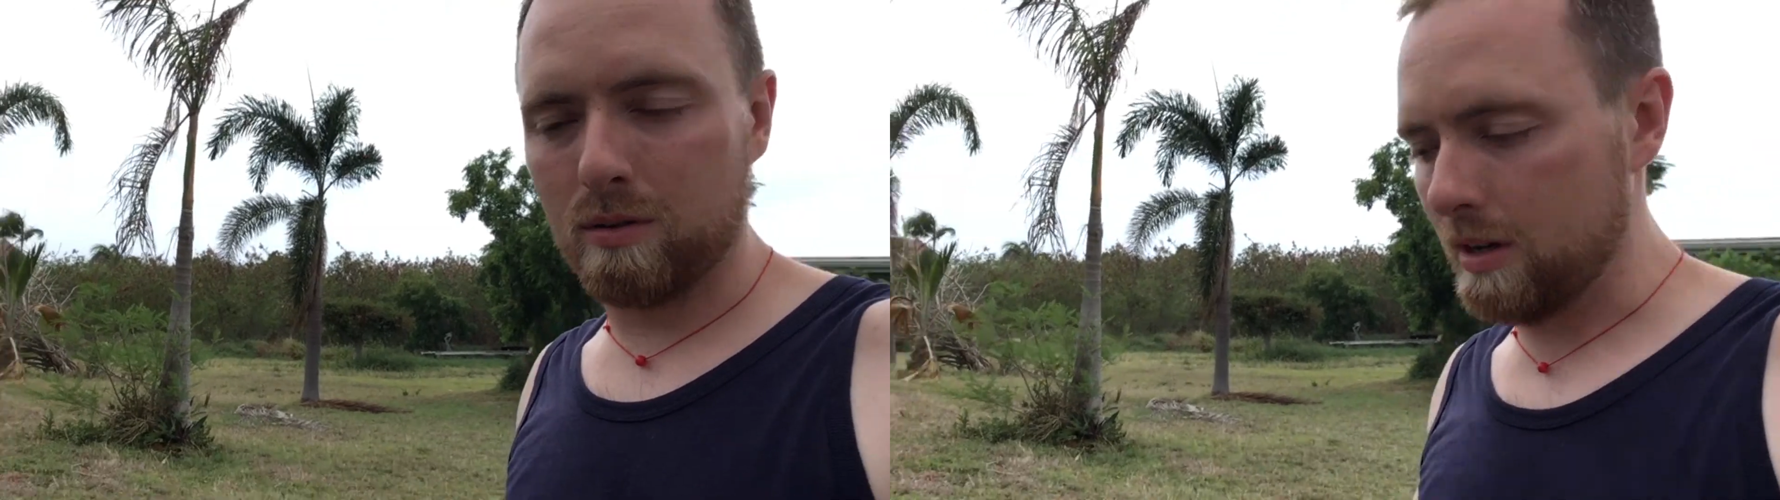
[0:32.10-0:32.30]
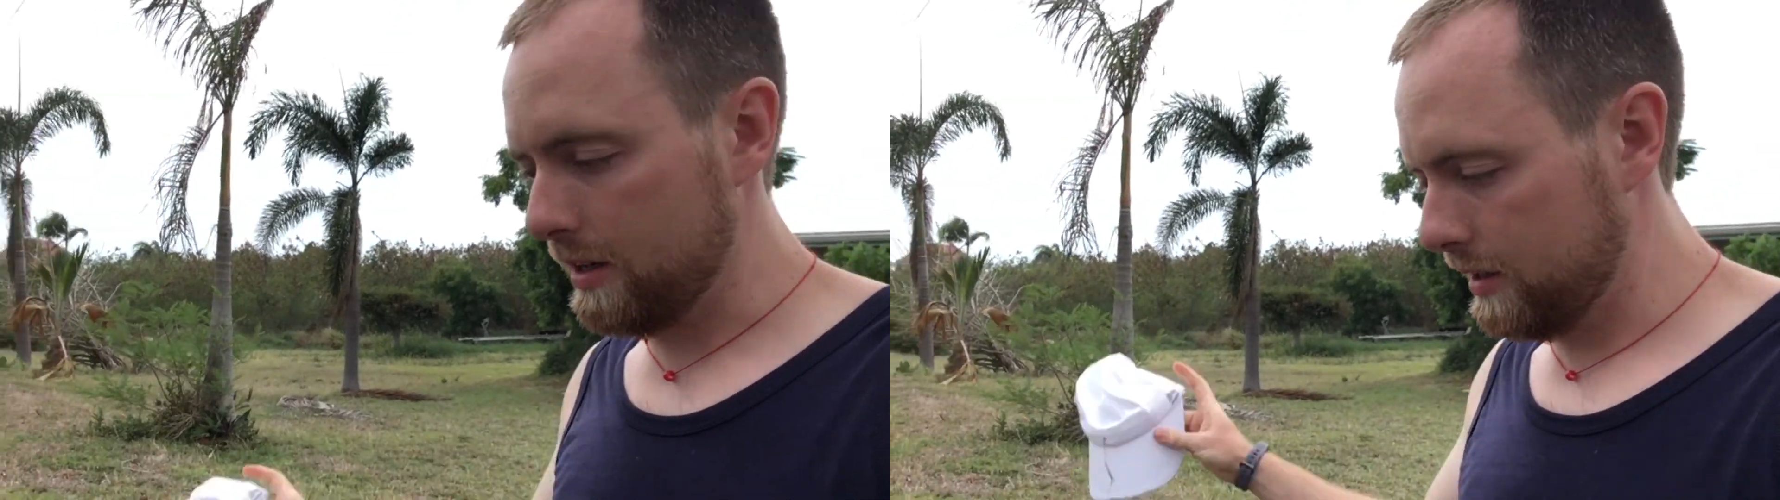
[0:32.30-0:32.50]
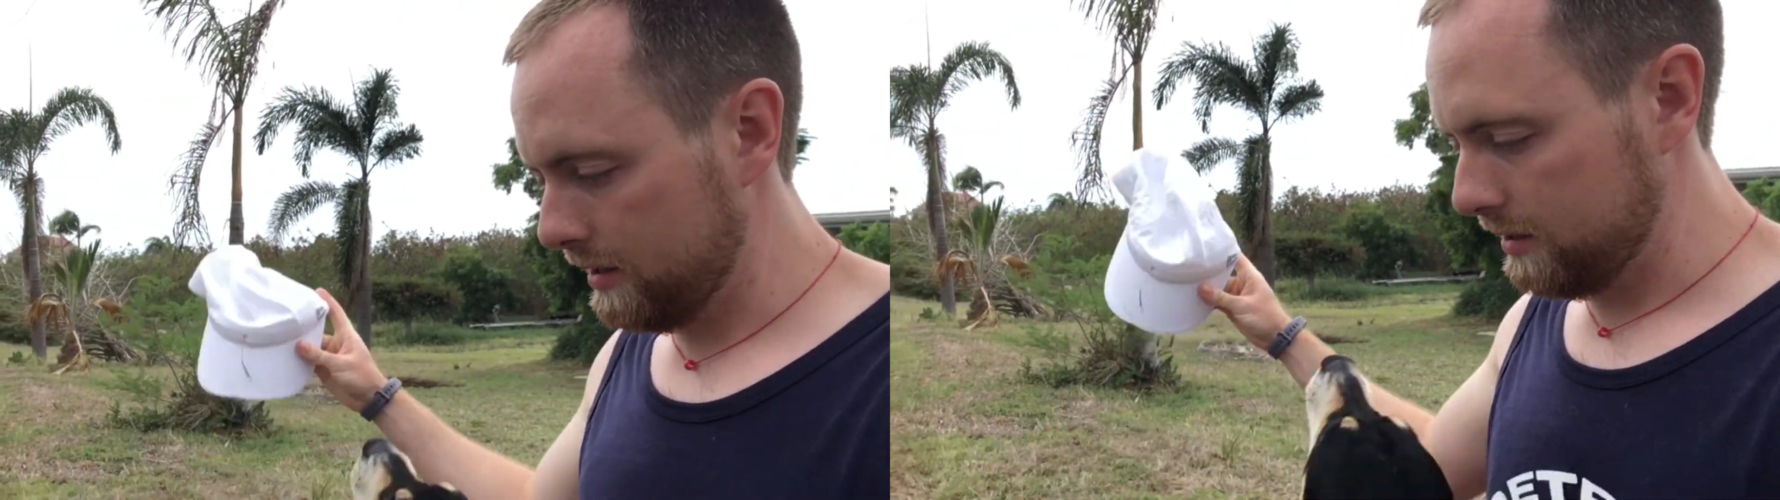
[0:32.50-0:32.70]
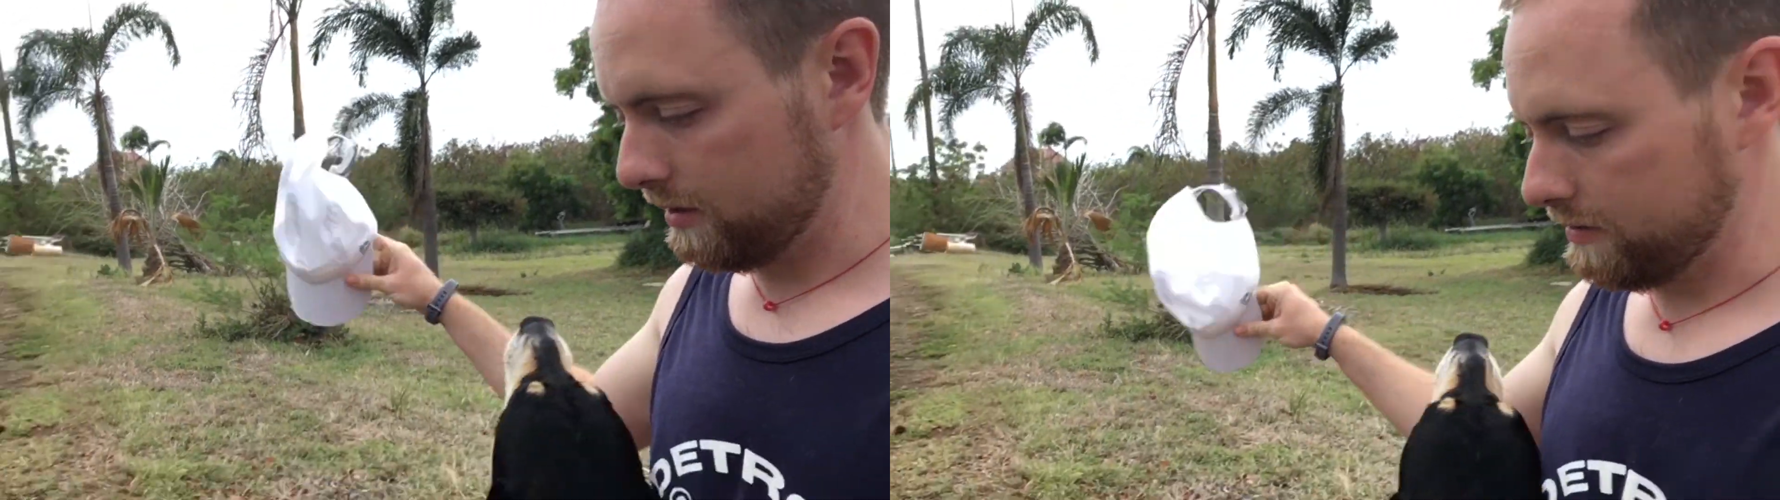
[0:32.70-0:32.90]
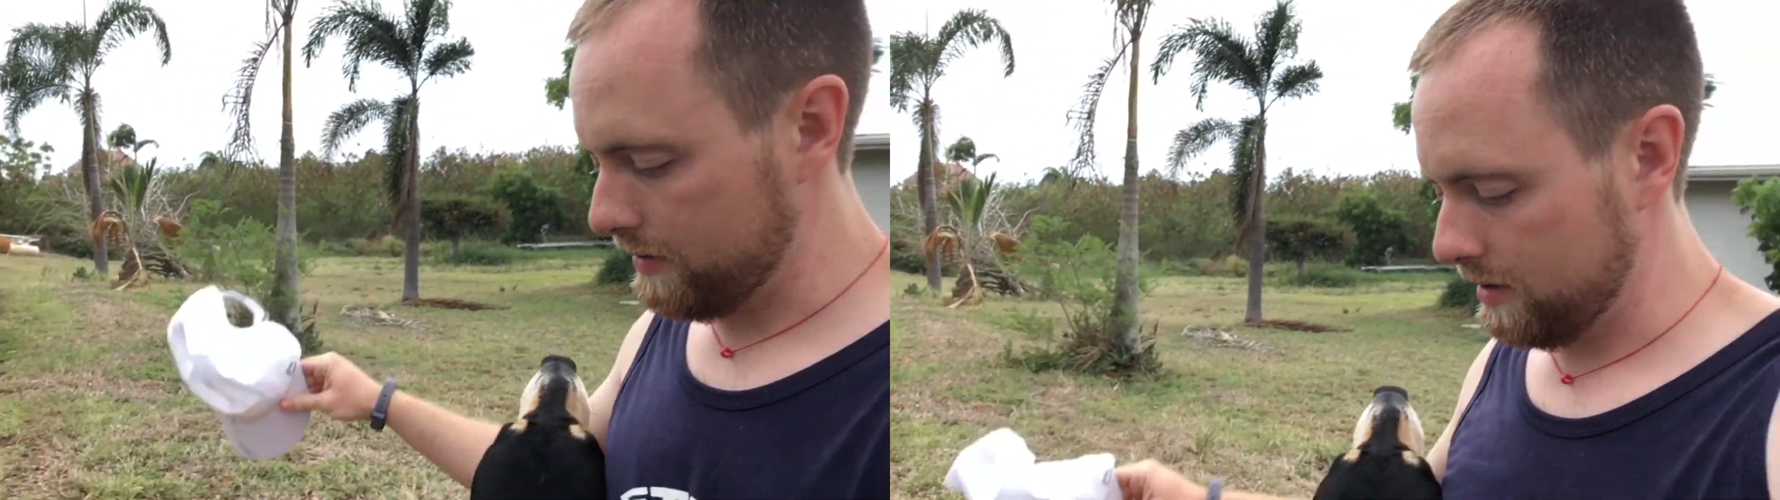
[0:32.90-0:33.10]
a walk.
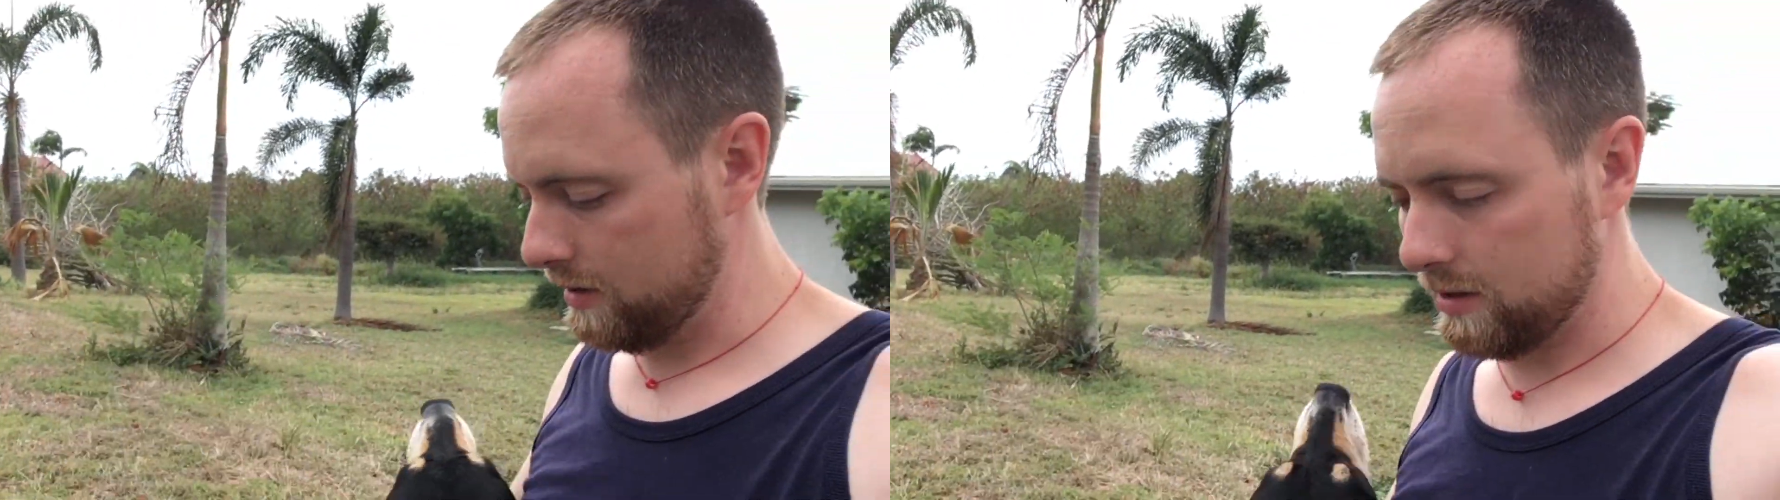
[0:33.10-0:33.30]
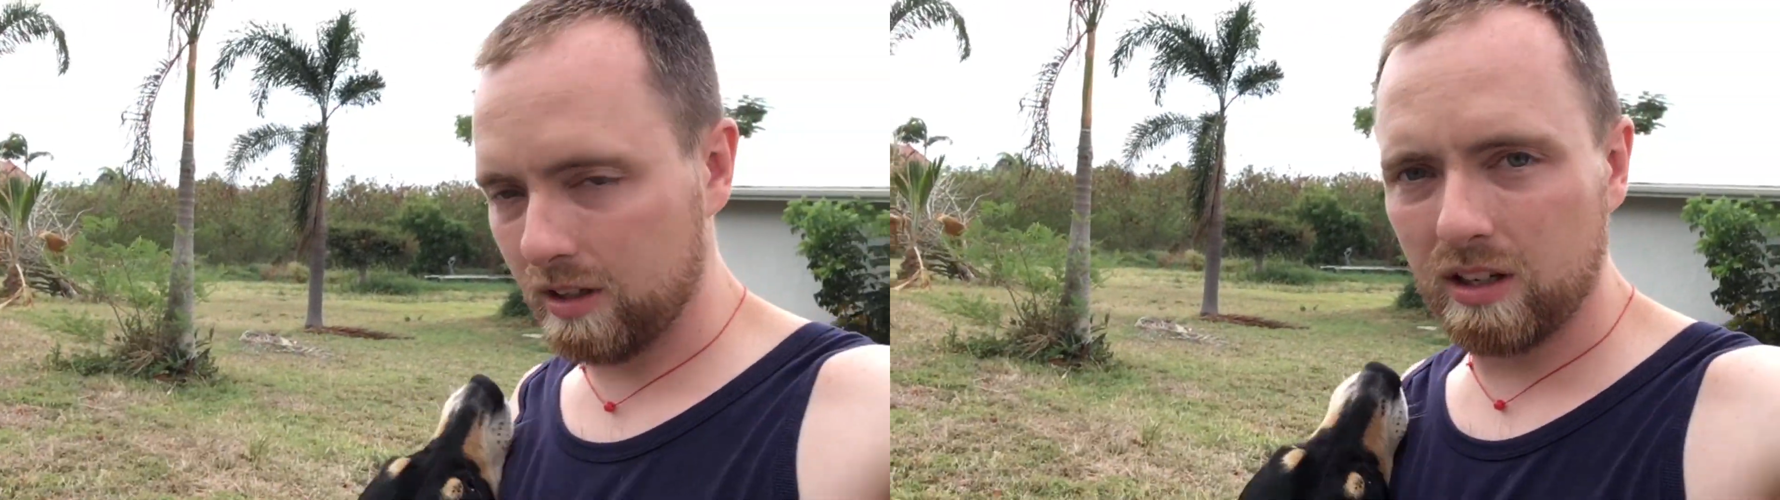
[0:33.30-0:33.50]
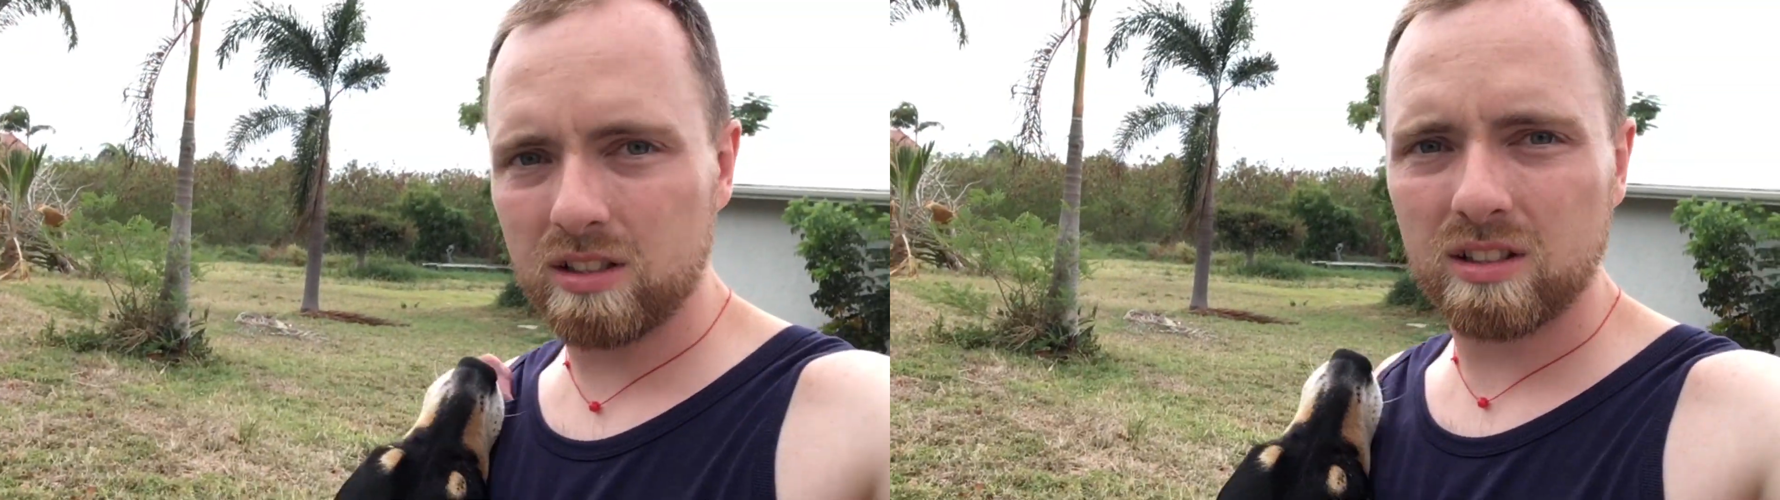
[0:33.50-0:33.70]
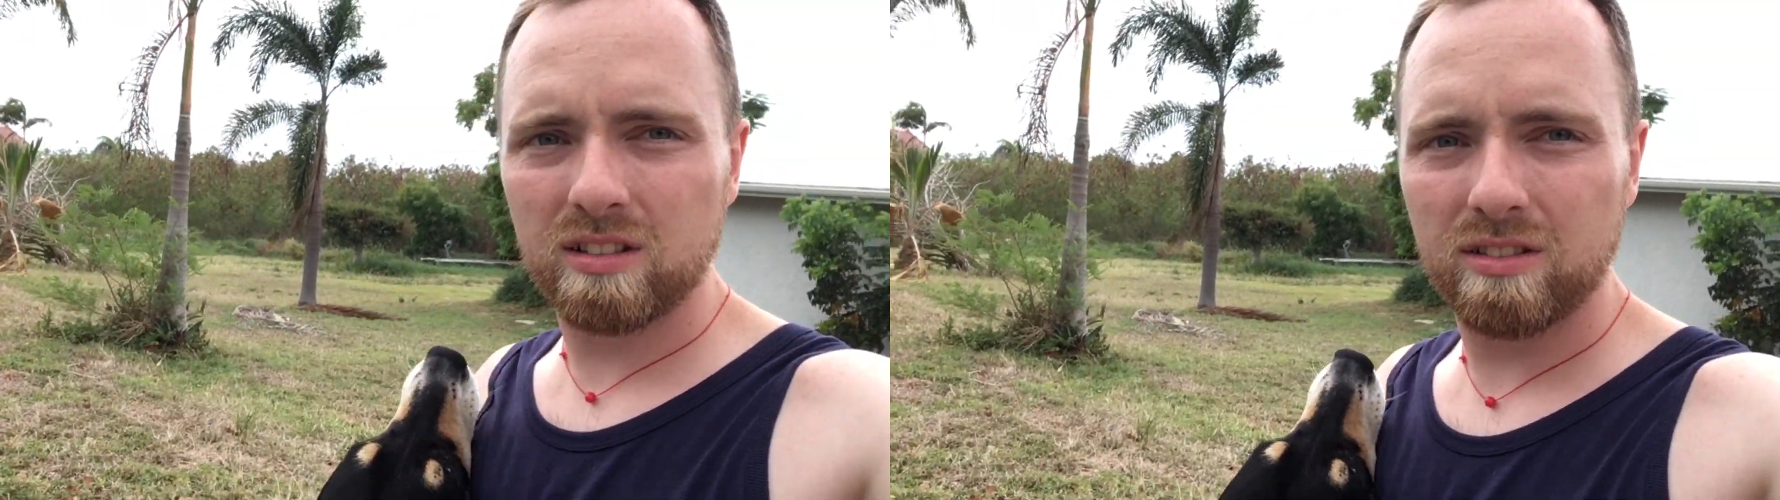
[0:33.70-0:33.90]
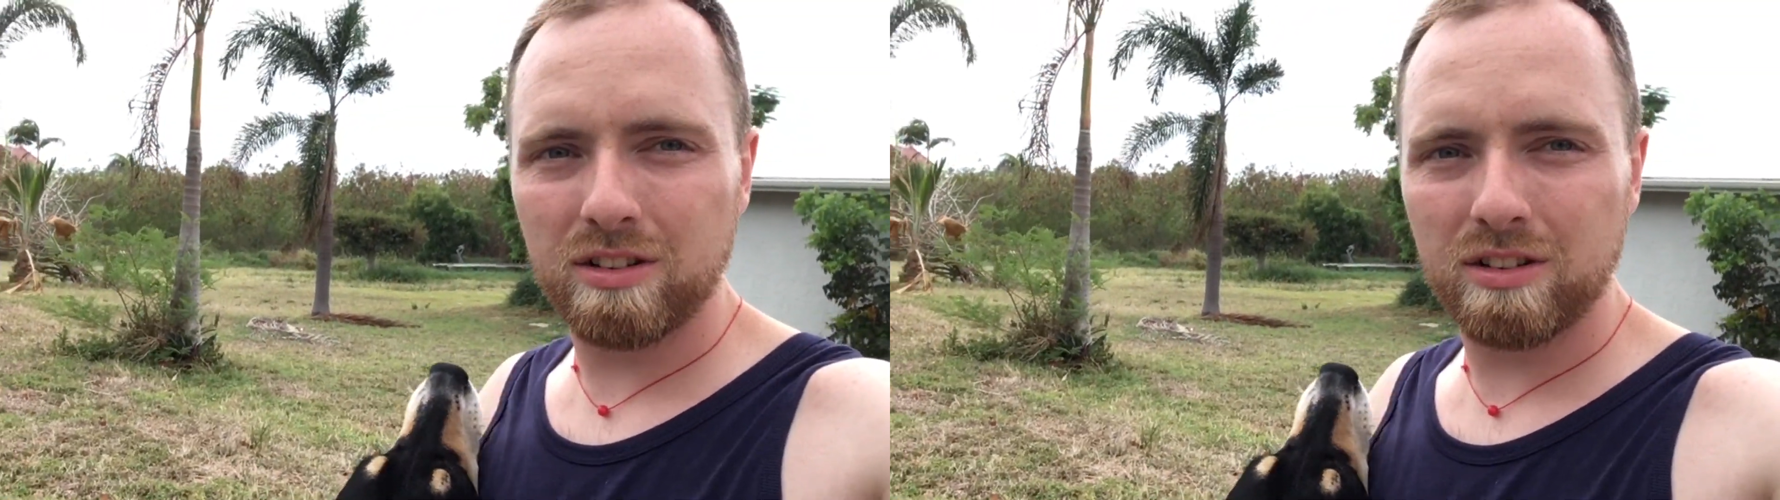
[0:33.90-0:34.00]
Found these guys.